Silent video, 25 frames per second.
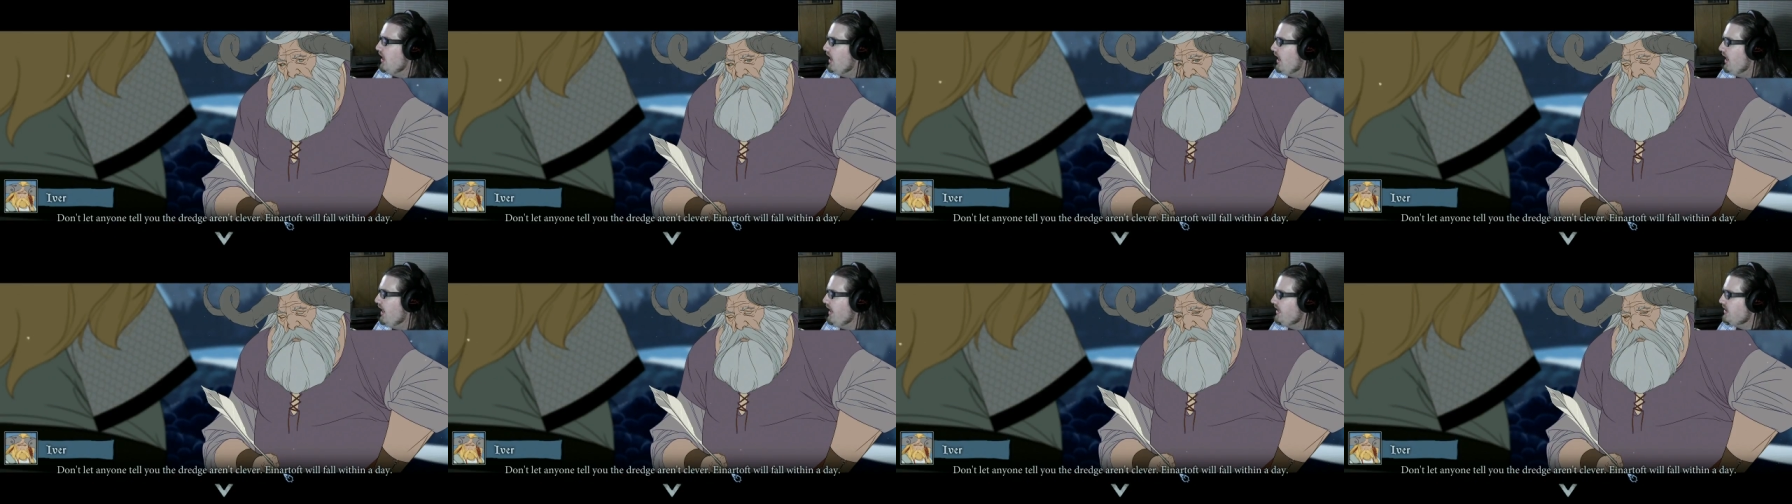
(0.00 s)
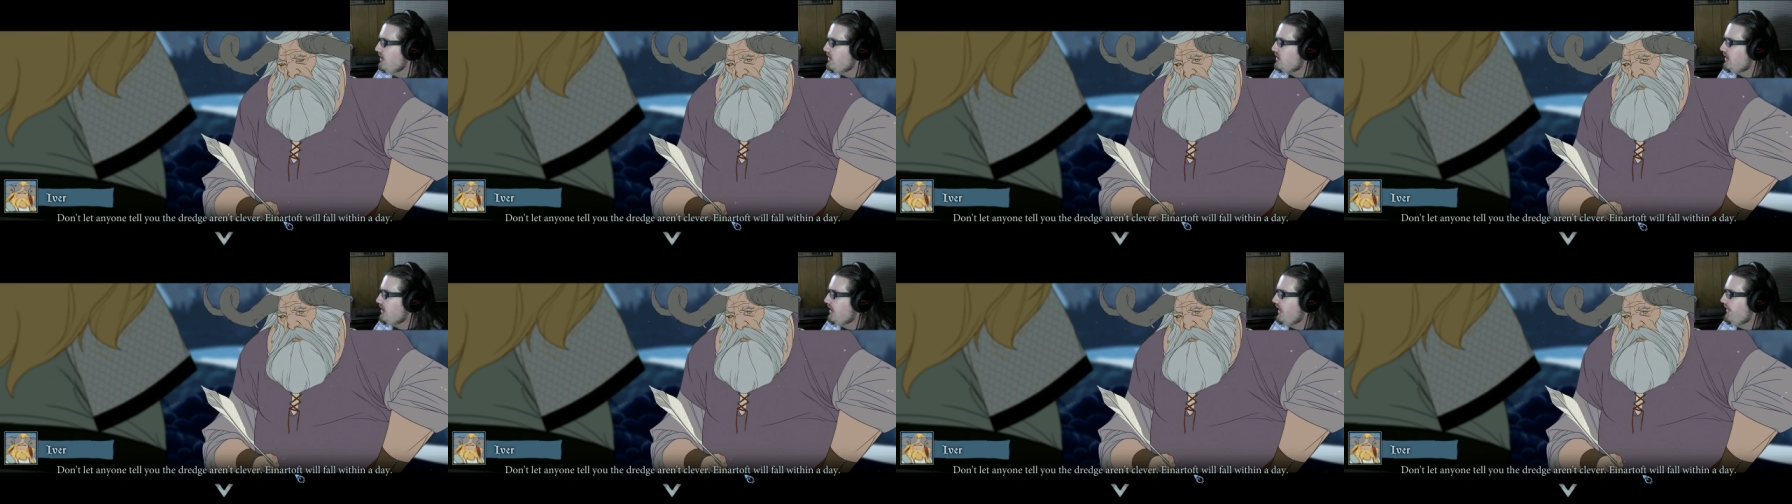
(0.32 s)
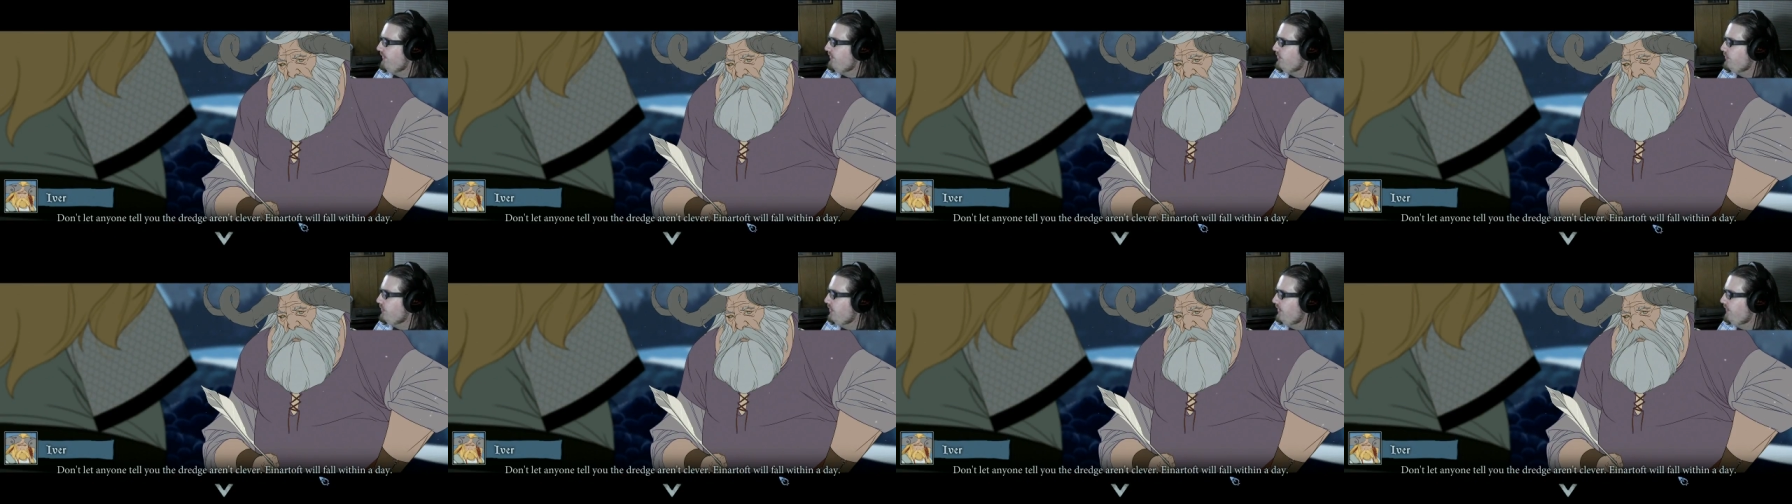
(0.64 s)
Iron
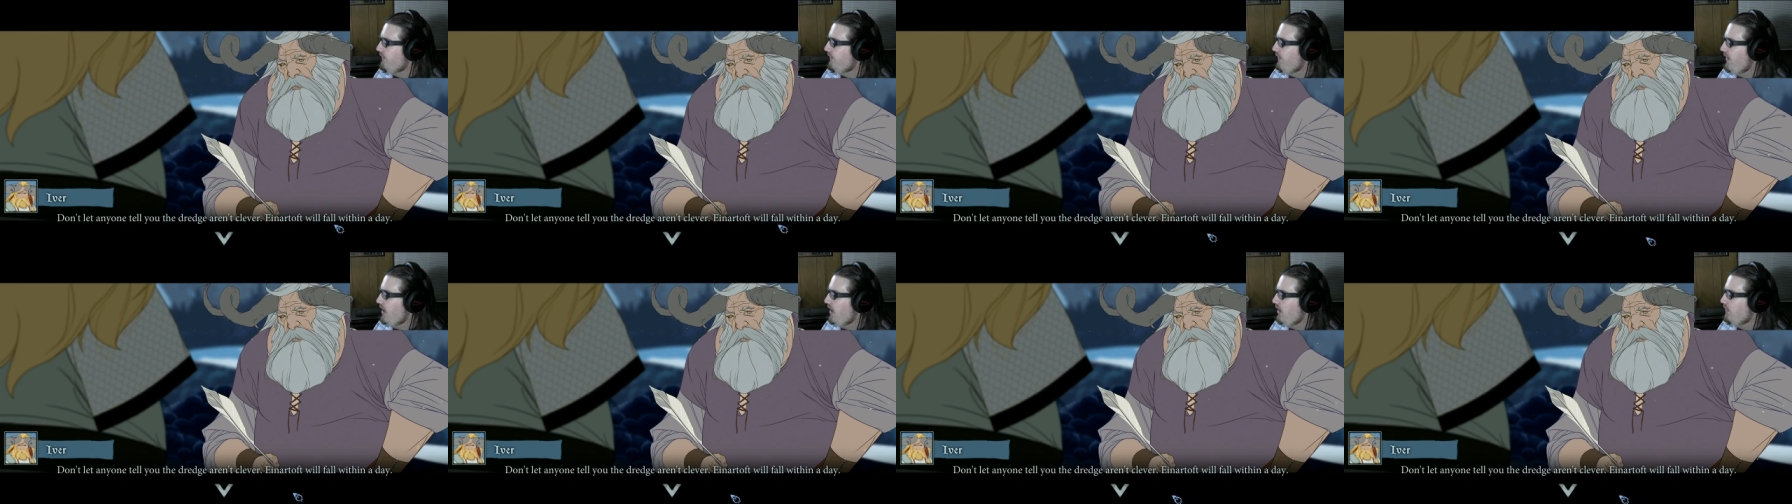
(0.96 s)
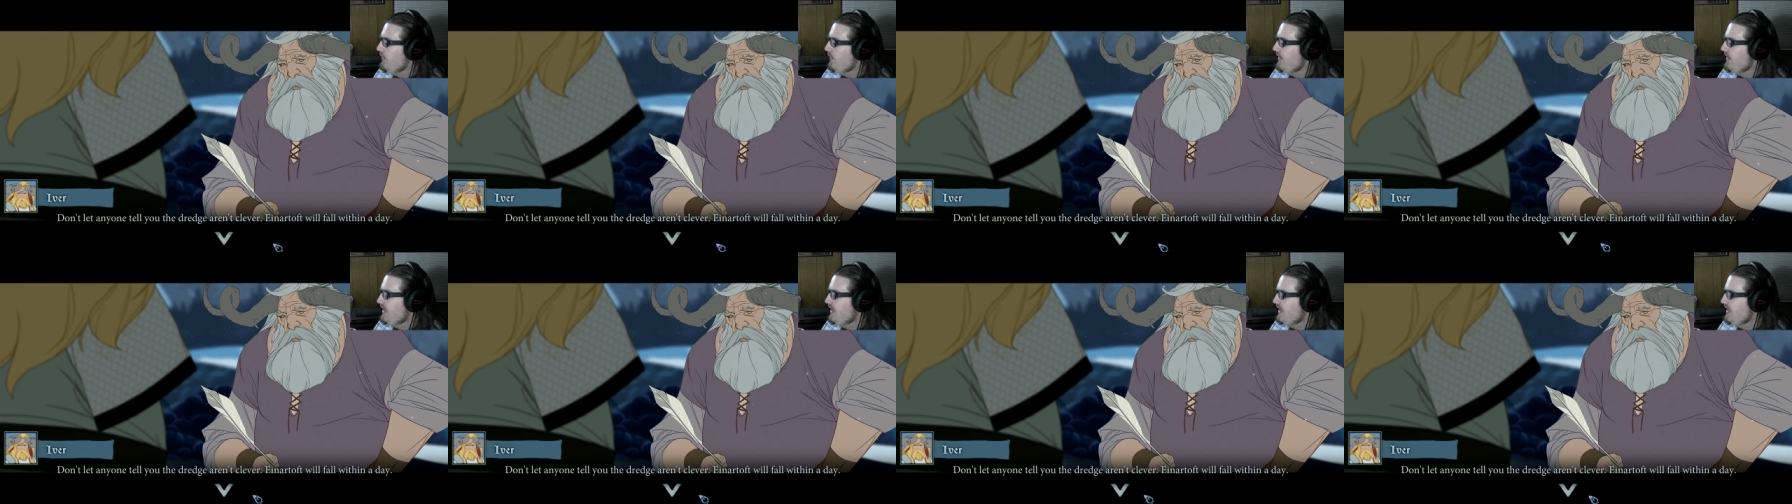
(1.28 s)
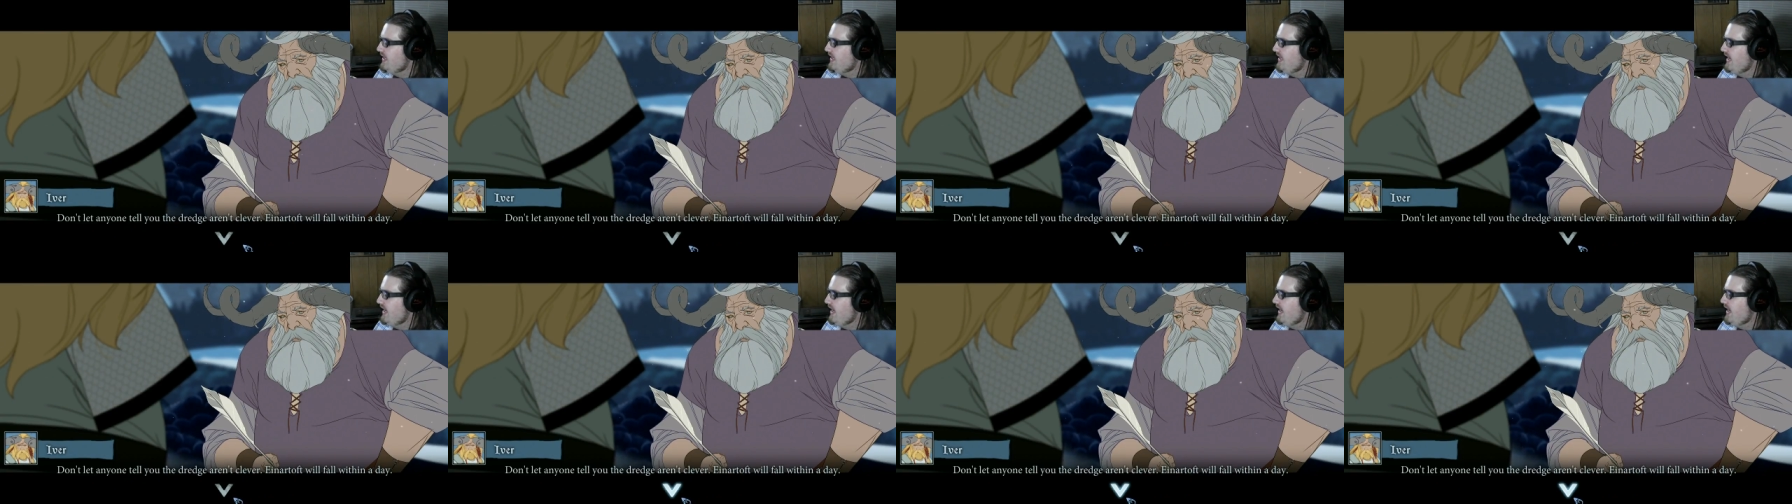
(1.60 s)
Trout will fall within
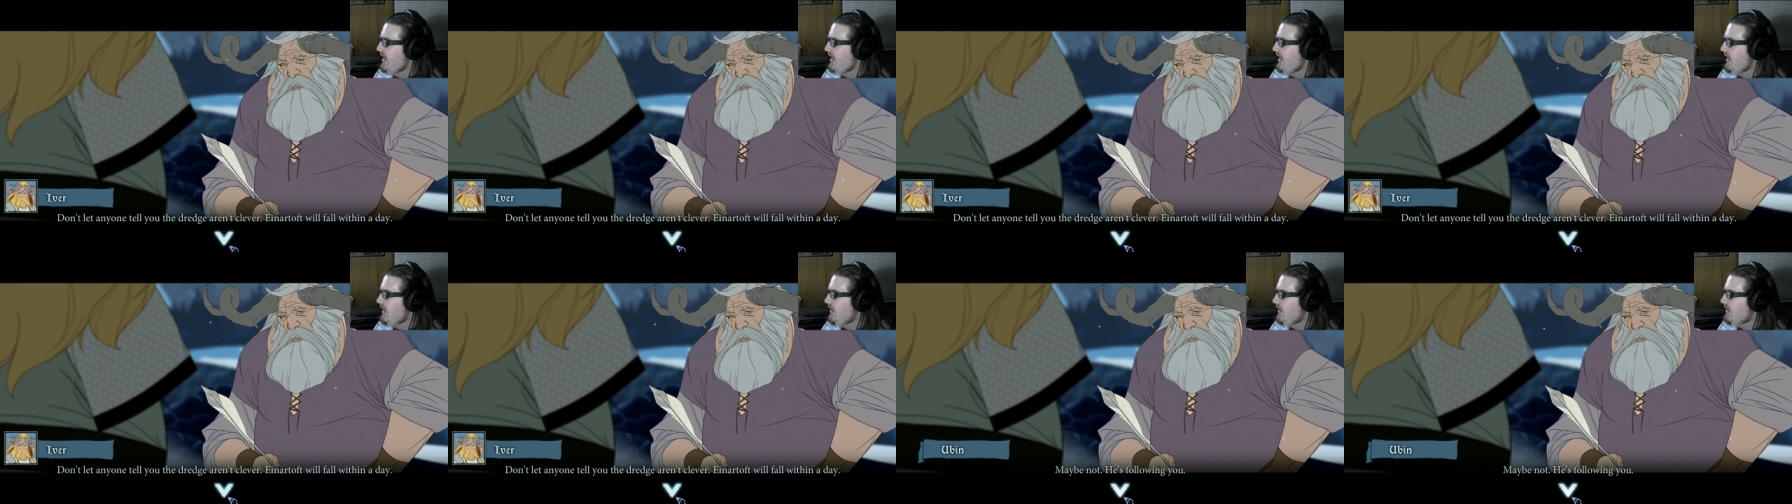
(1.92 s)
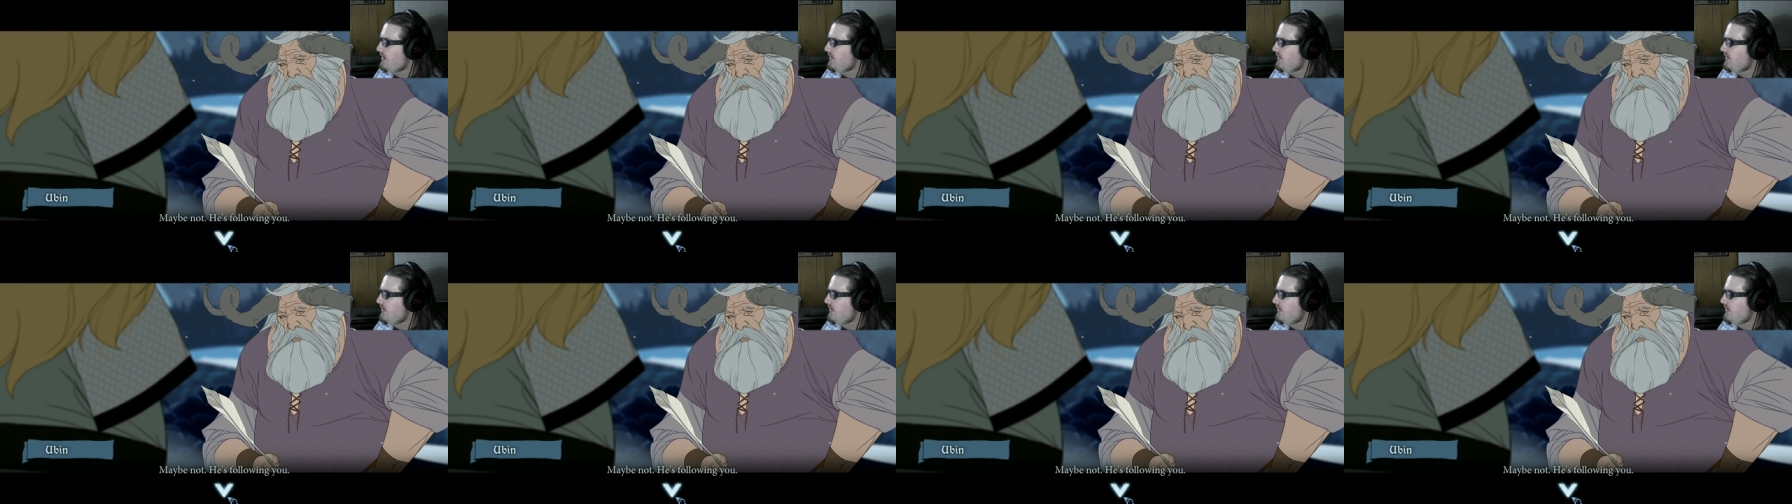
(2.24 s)
a day.